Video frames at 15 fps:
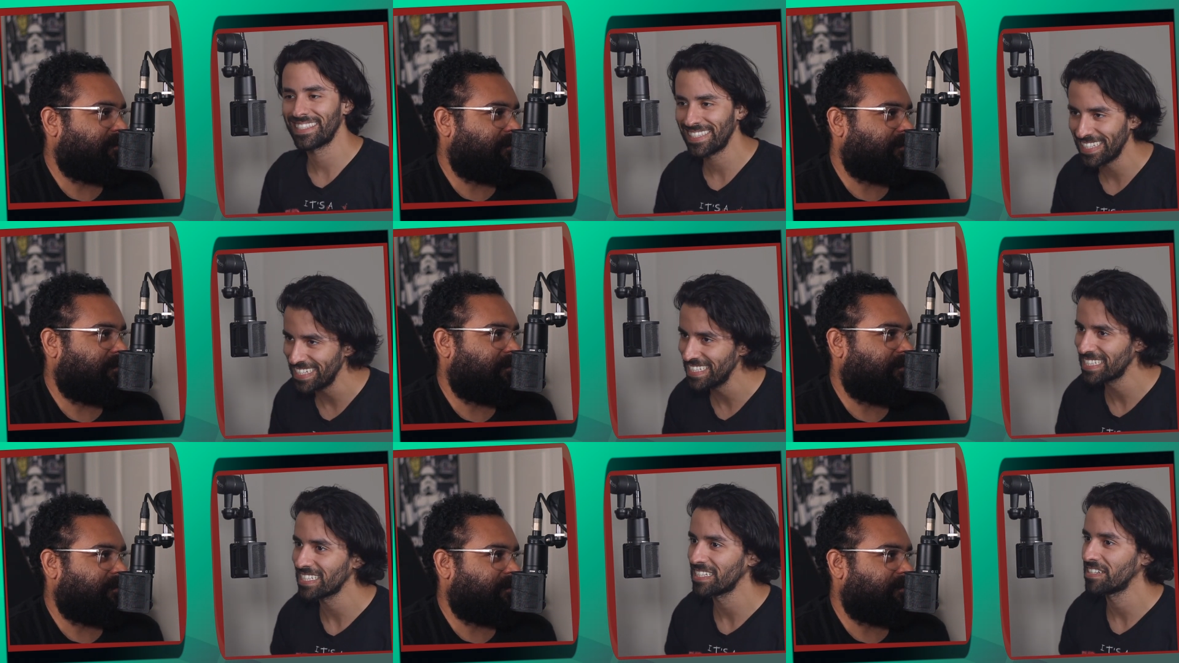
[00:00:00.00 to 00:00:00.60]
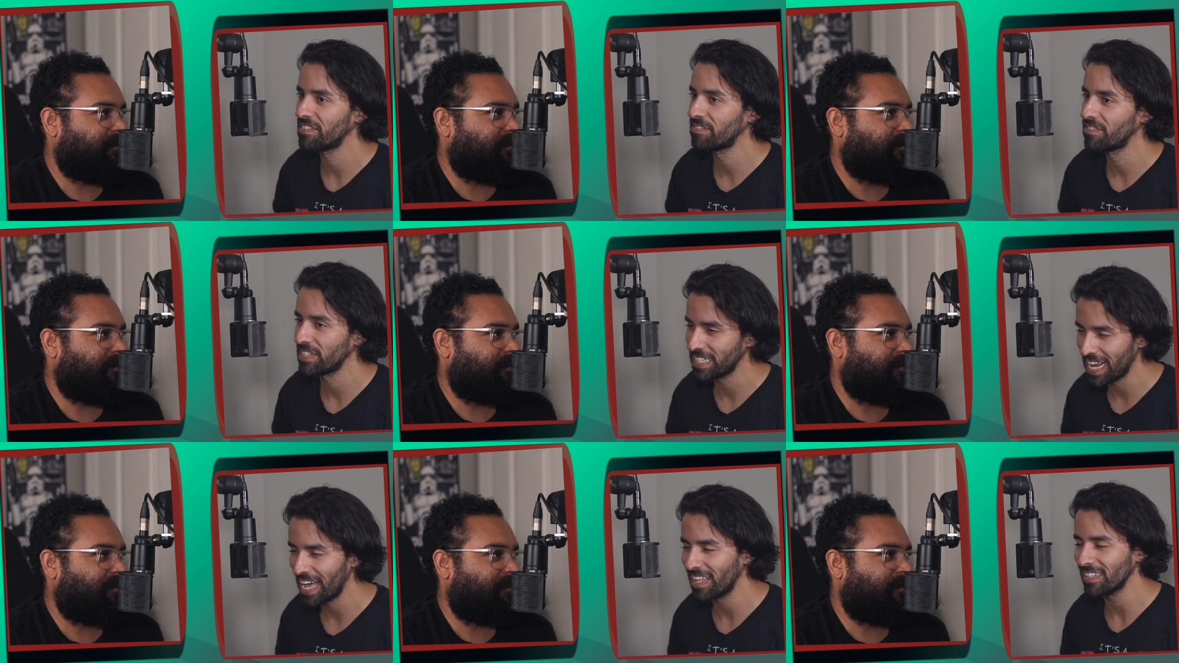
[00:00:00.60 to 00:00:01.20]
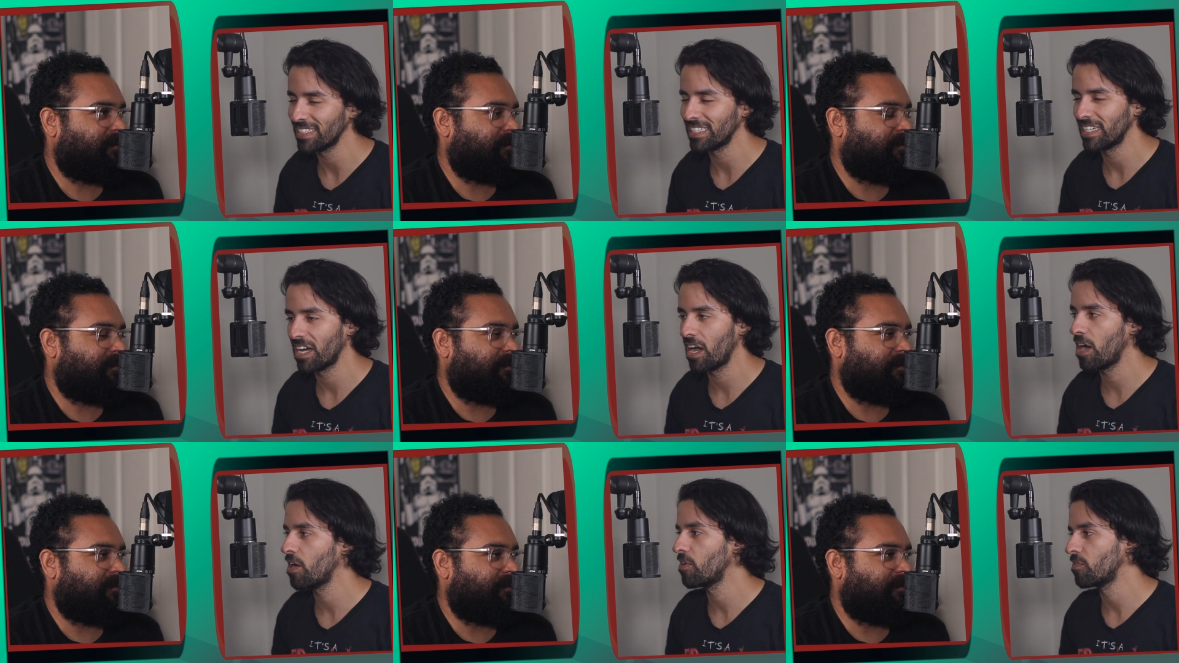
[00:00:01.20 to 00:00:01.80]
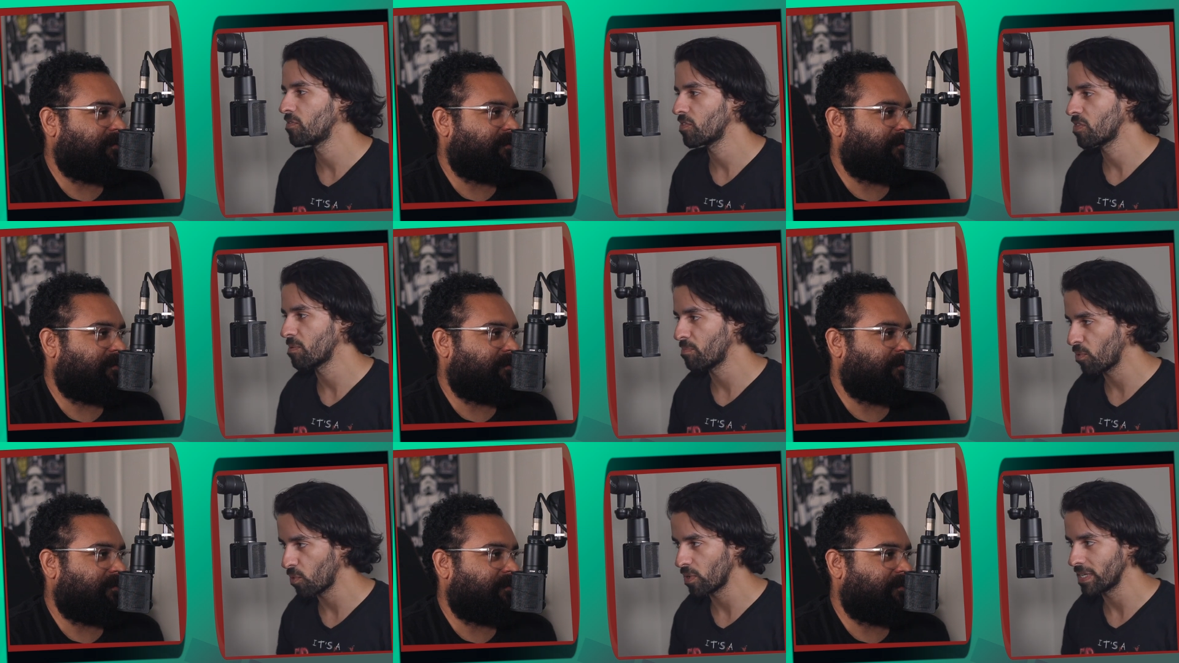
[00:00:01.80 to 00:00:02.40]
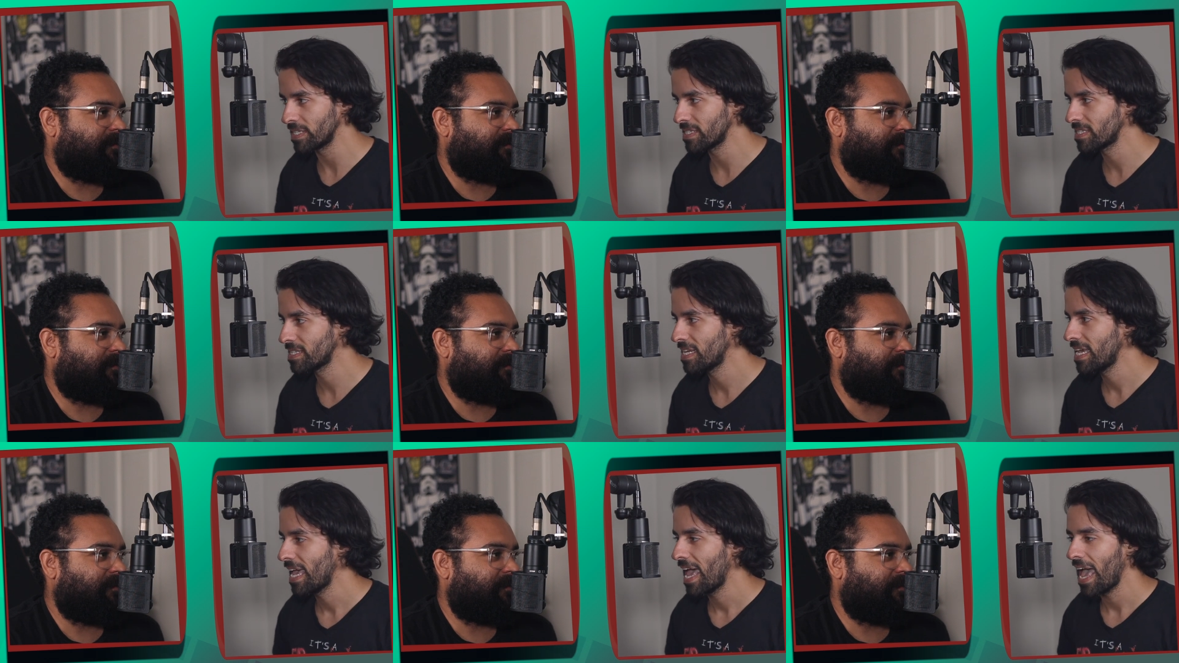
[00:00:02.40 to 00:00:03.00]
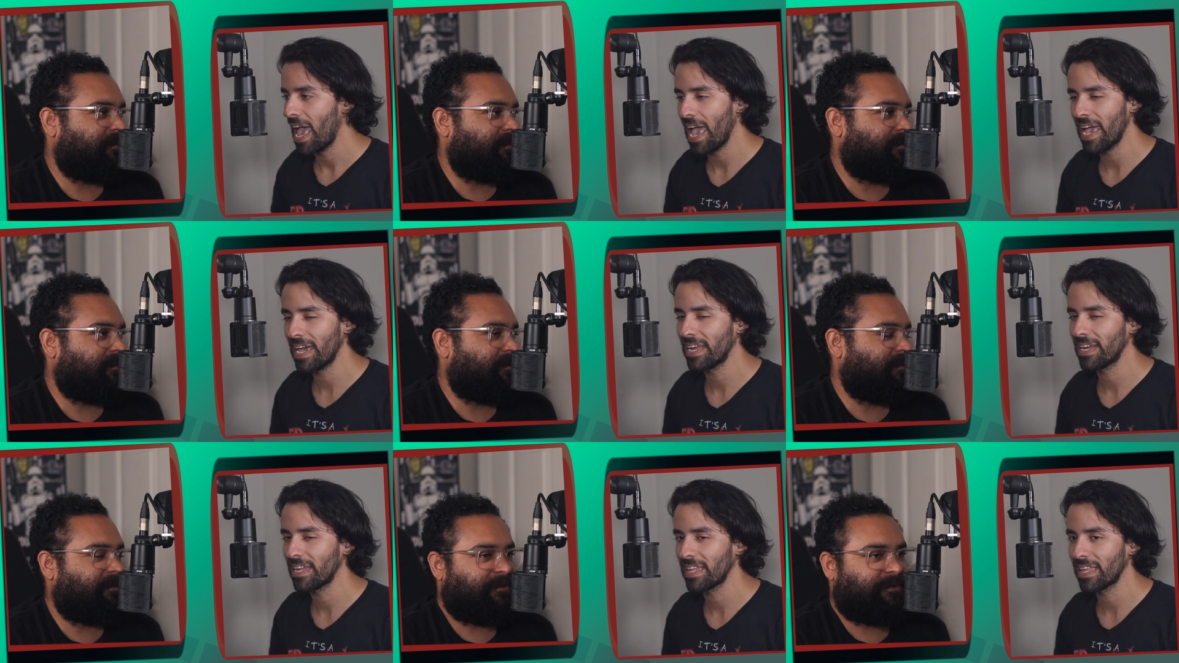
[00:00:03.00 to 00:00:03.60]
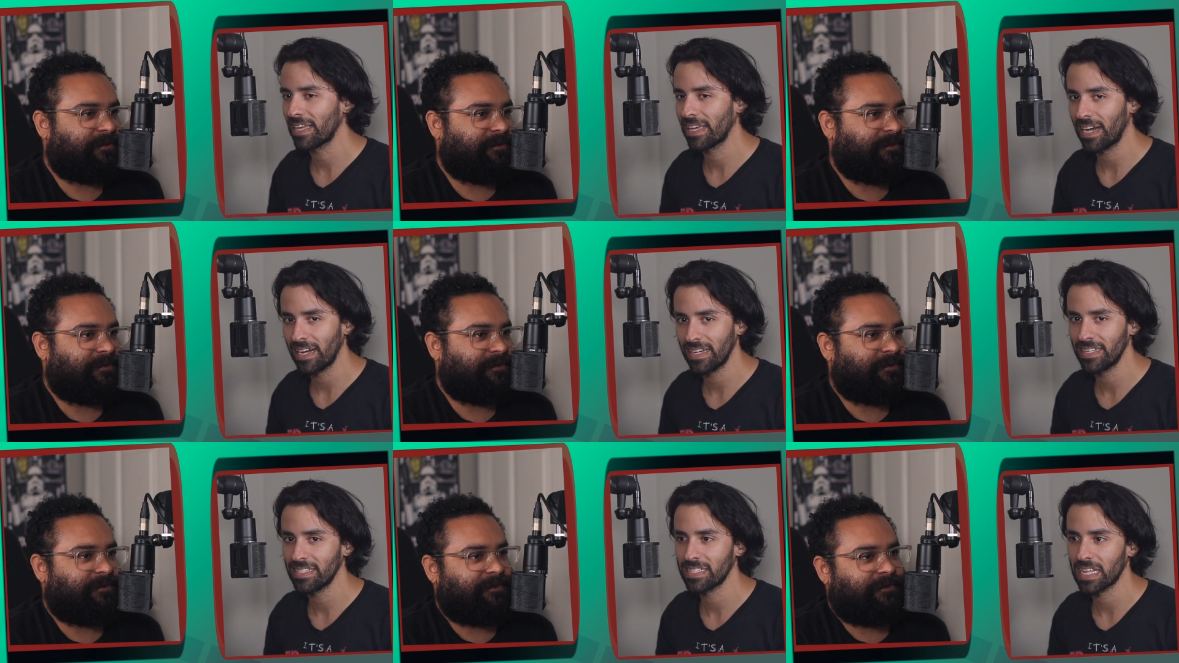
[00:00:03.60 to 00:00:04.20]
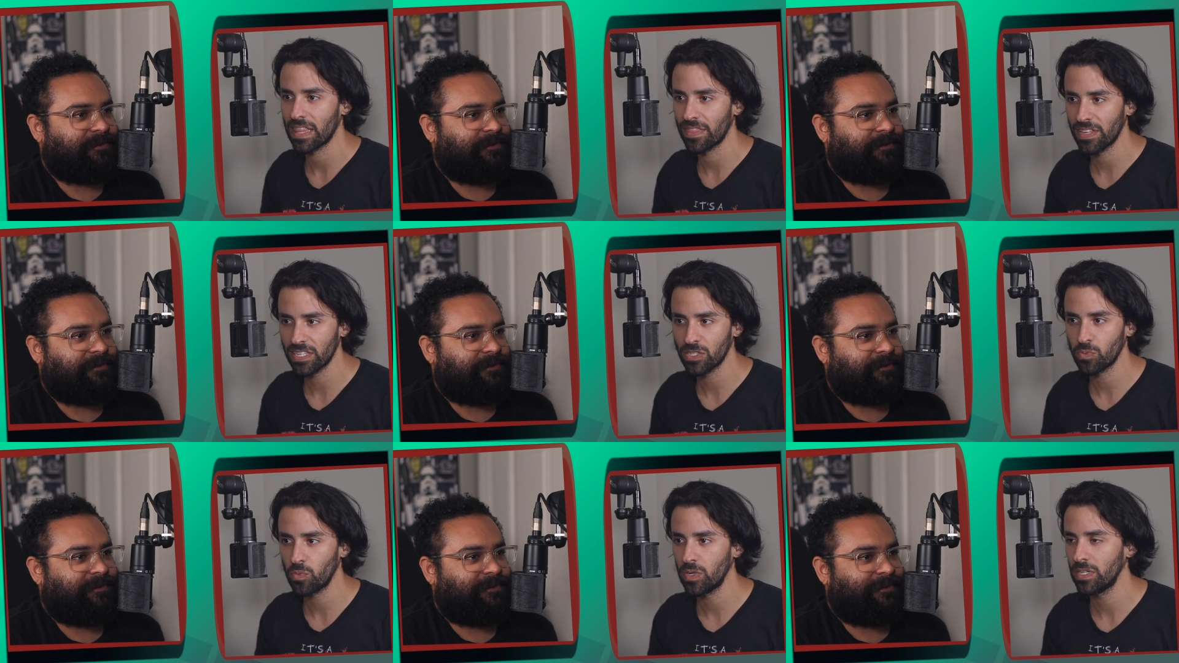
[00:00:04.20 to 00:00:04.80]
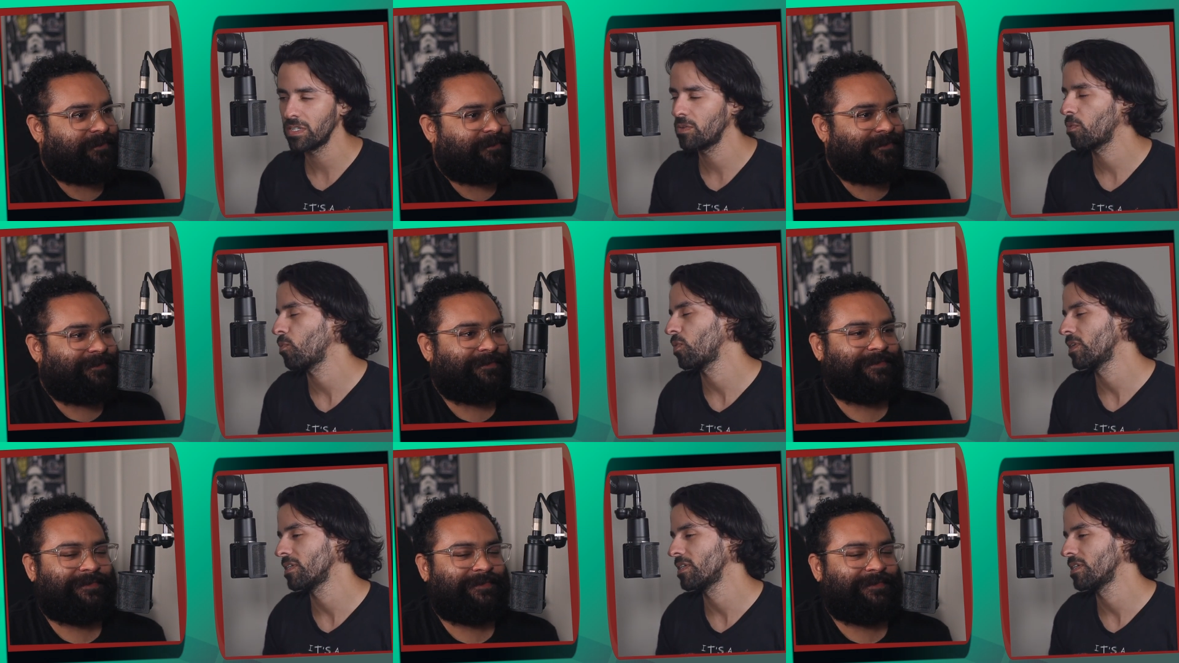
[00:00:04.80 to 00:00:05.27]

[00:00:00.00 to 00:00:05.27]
Speaker 1: season finale of The Boys, and guys, this one